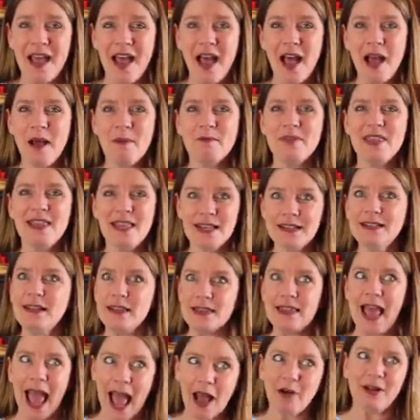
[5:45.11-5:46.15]

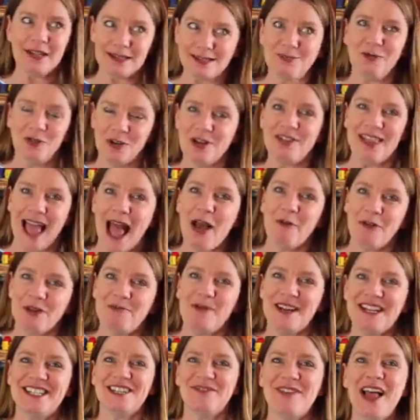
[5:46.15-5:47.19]
That would
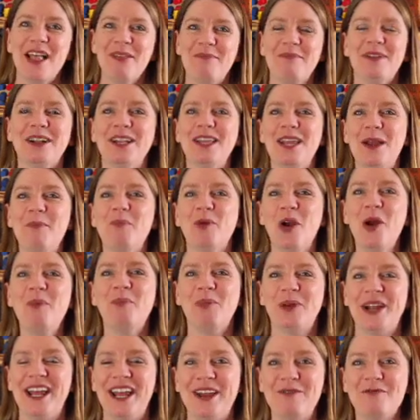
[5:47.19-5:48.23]
be developmentally
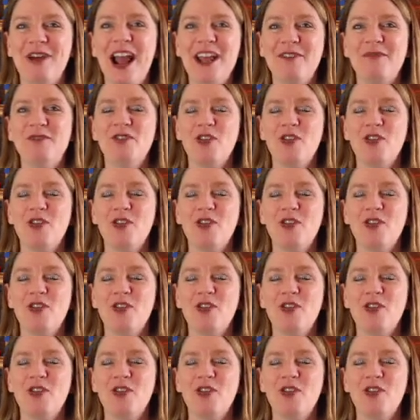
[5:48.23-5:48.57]
appropriate, right?